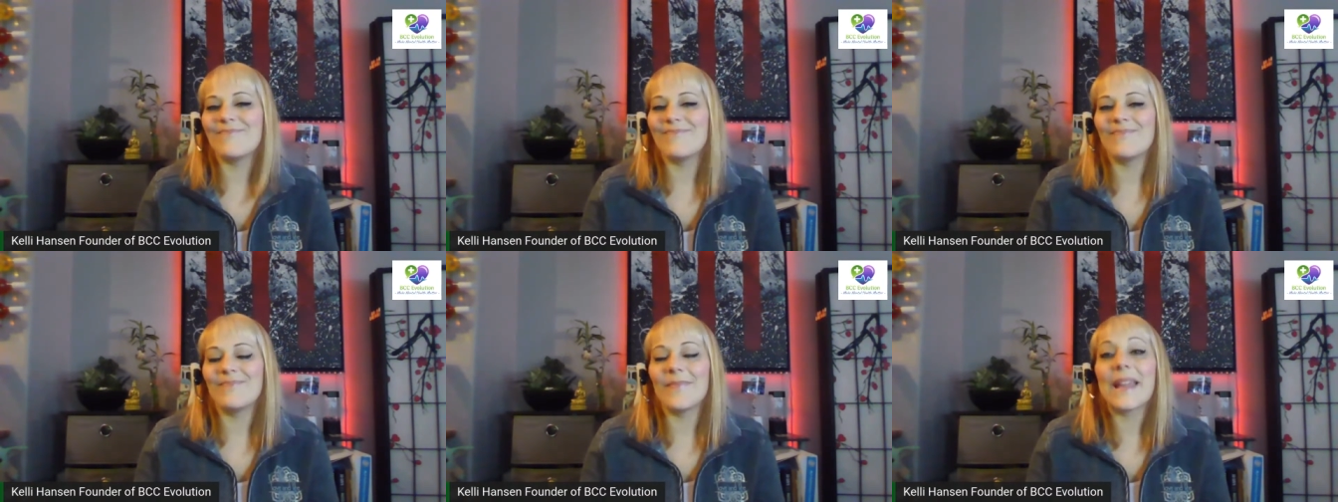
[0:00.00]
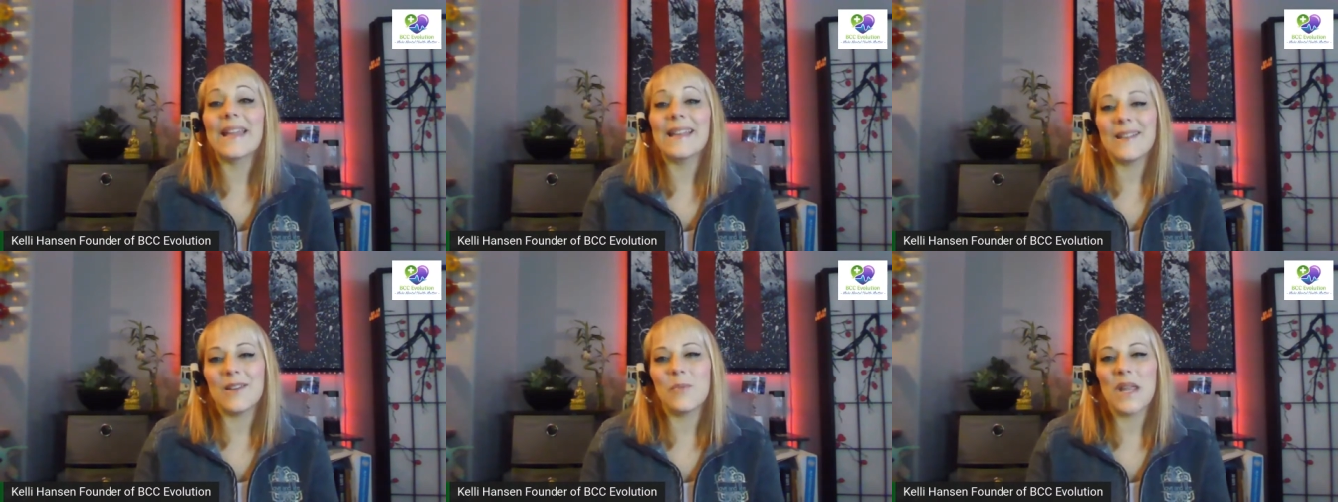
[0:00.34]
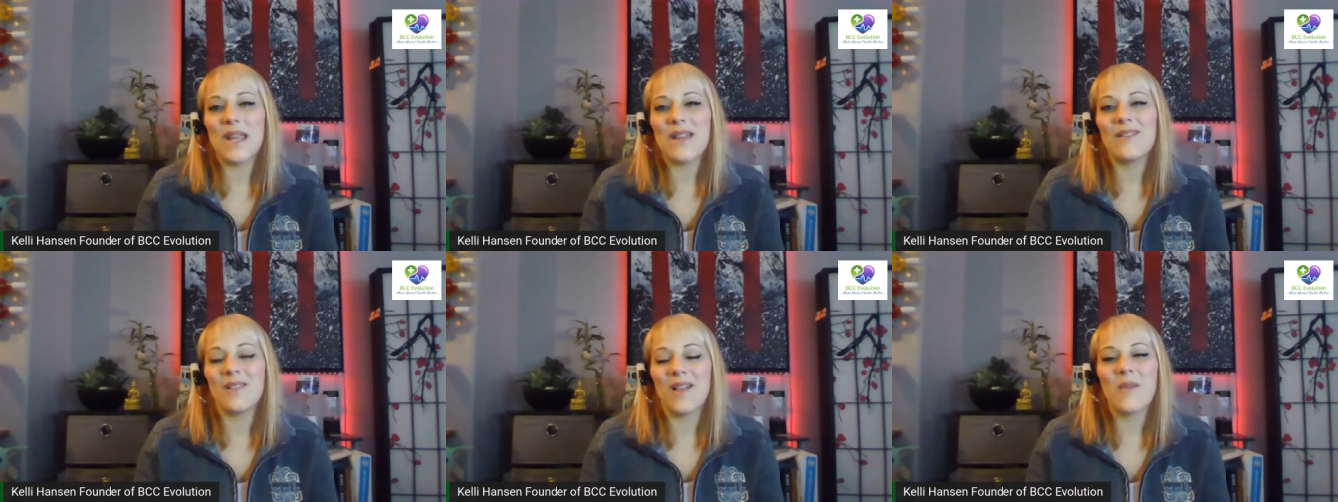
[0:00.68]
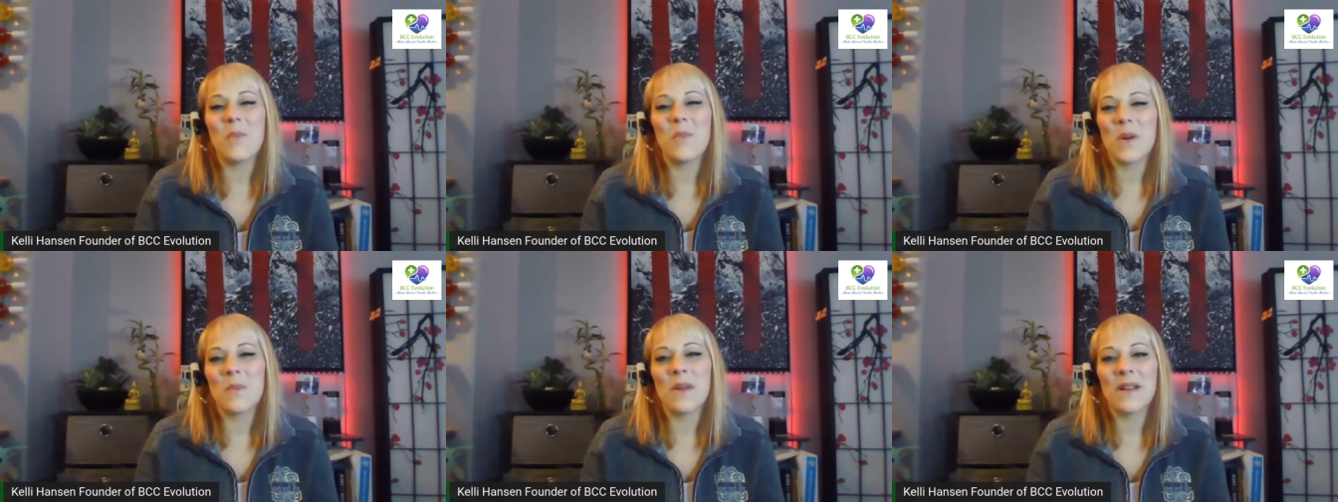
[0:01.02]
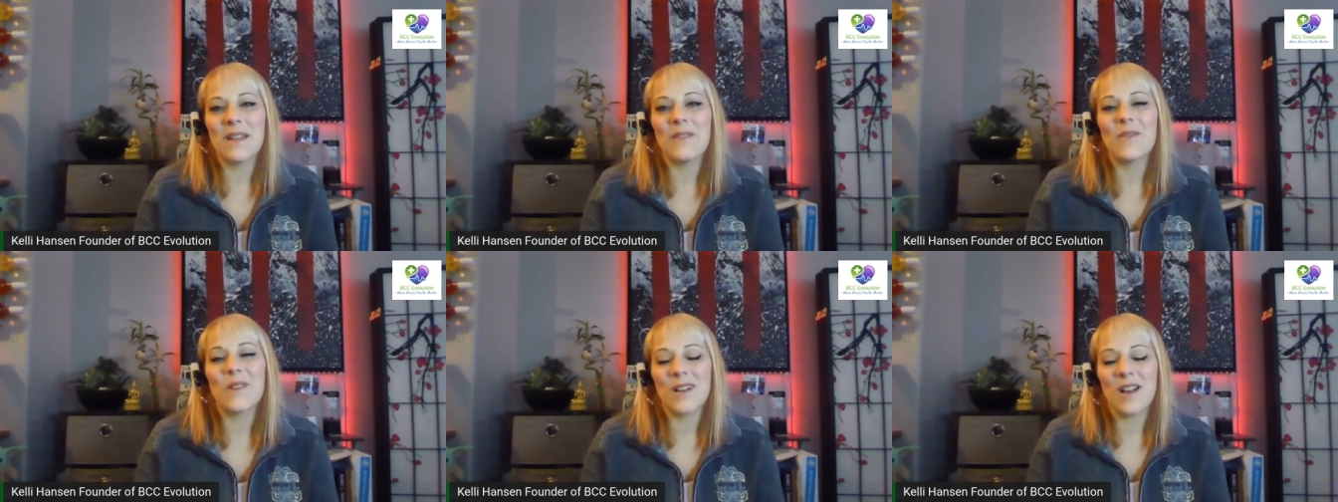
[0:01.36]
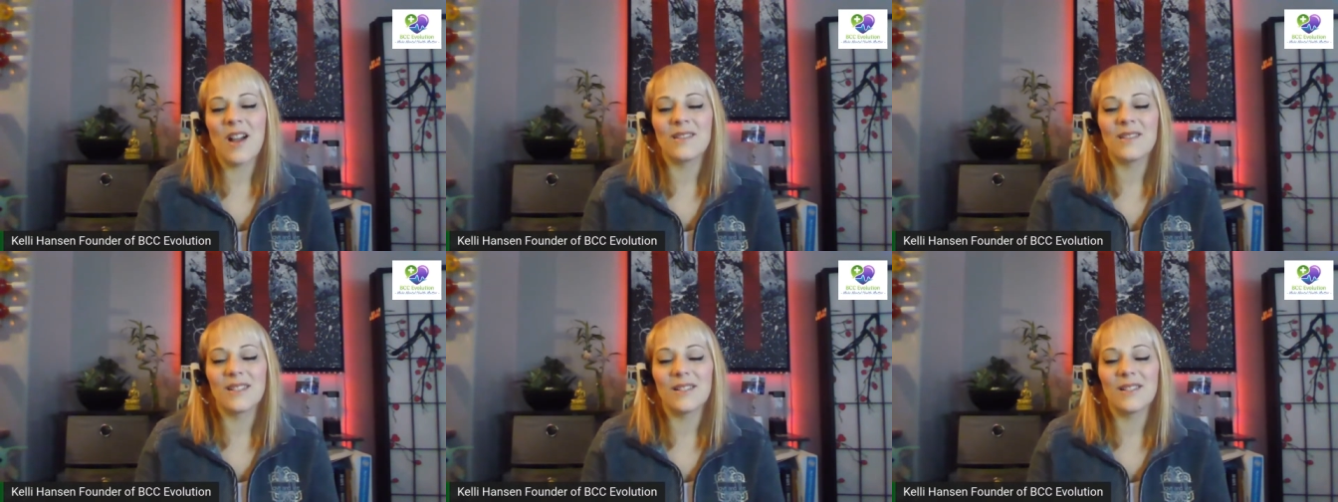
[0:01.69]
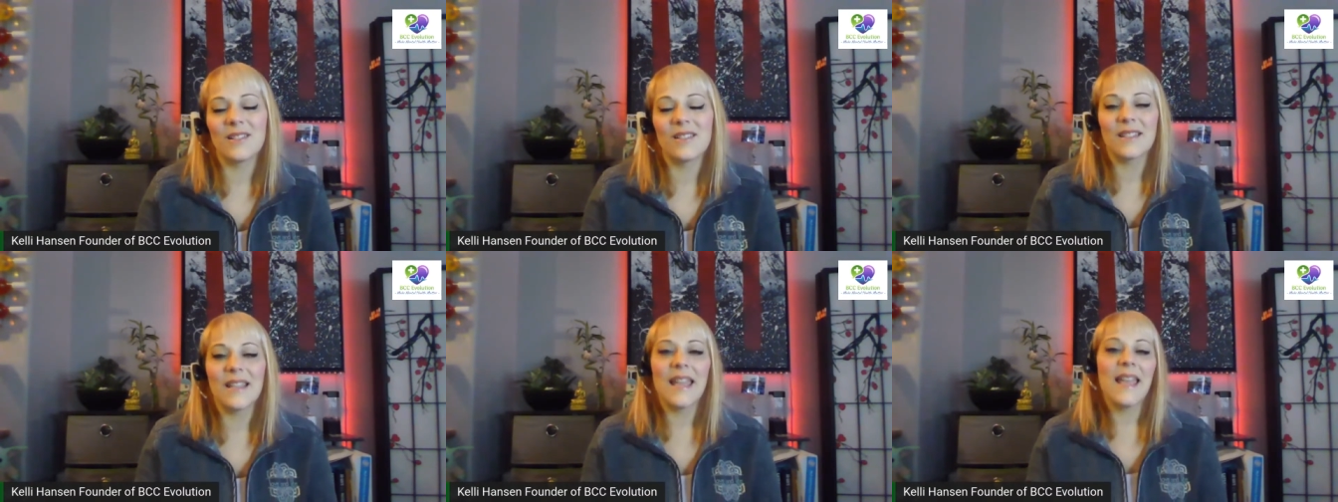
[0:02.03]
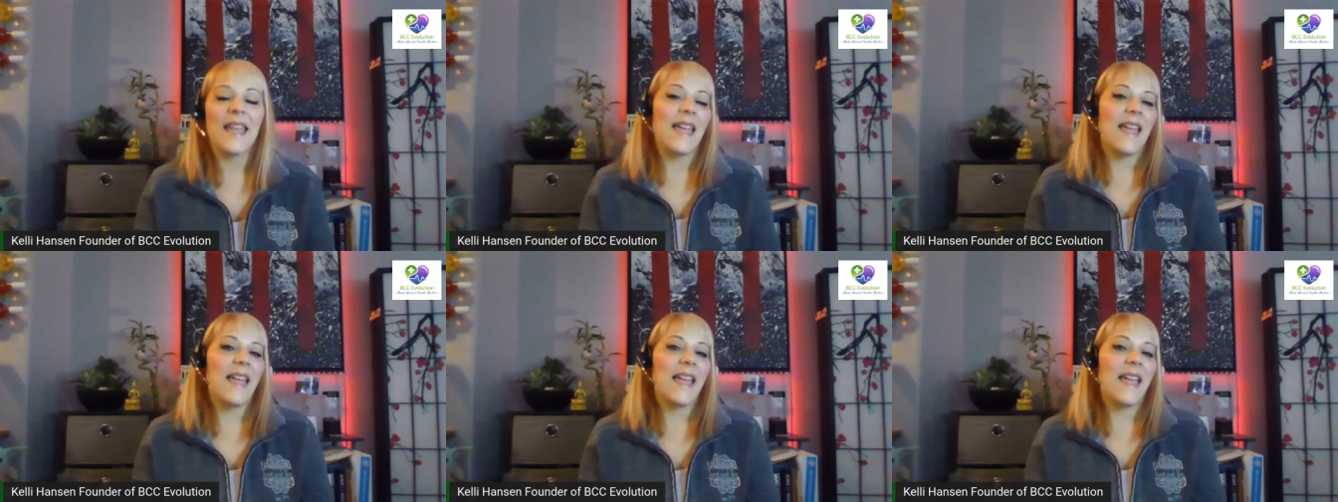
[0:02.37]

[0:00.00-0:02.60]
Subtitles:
and you pay a lot more money for concerts.